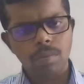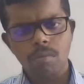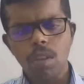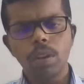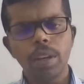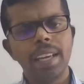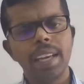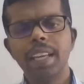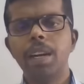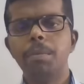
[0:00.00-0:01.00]
Okay,
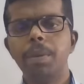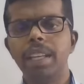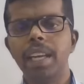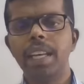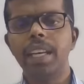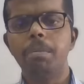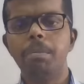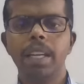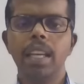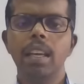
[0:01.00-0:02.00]
any
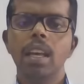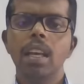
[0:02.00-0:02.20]
company.